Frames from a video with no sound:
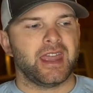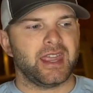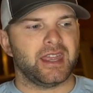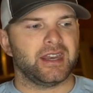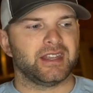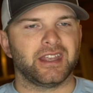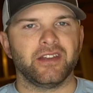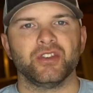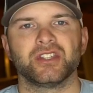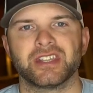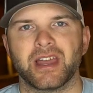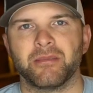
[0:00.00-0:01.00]
and to give
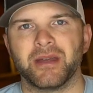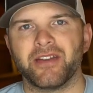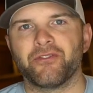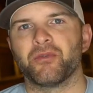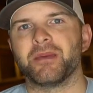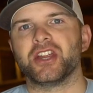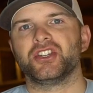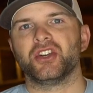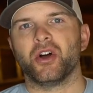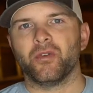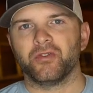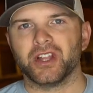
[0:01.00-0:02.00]
you some information
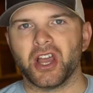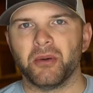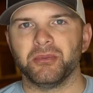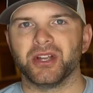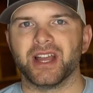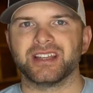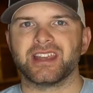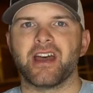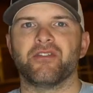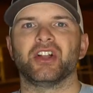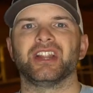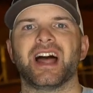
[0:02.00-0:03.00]
to hopefully help you guys
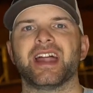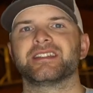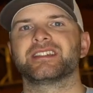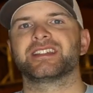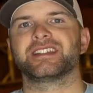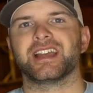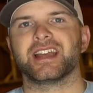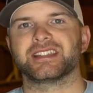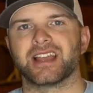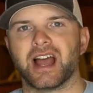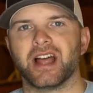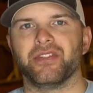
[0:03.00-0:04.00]
have a lot of
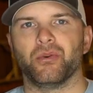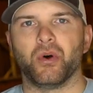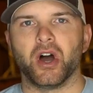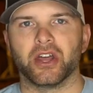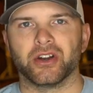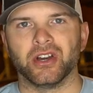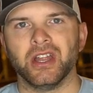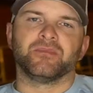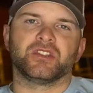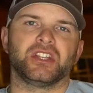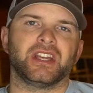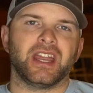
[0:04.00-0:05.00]
success on the water.
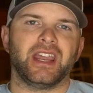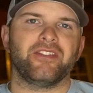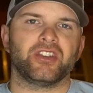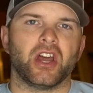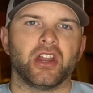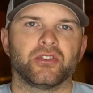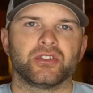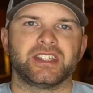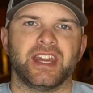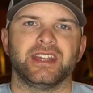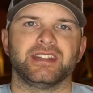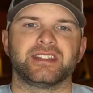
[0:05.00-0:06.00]
So you kind of have to
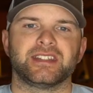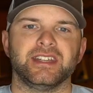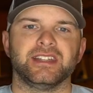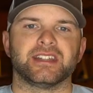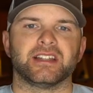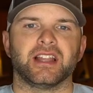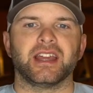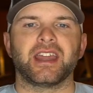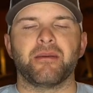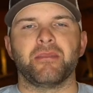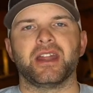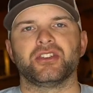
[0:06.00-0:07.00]
understand the season. Like
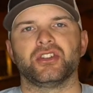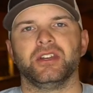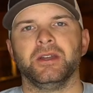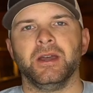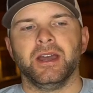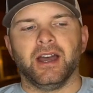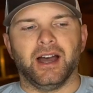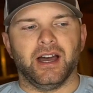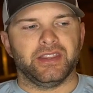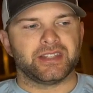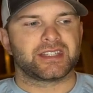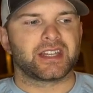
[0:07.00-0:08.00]
I mentioned,
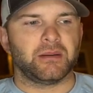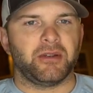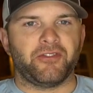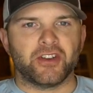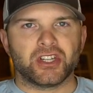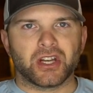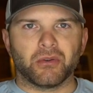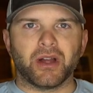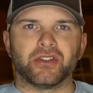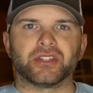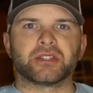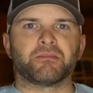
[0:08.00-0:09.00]
this is gonna be fishing
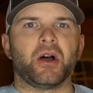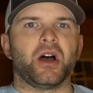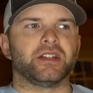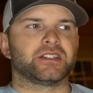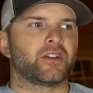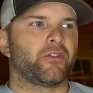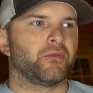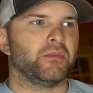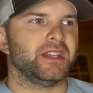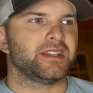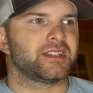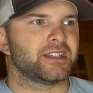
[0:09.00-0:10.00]
around the spawn. So for
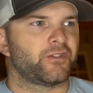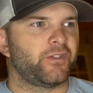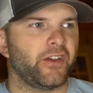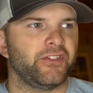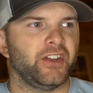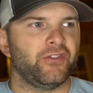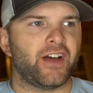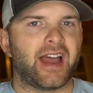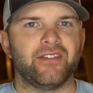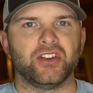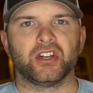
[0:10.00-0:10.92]
me, this is 55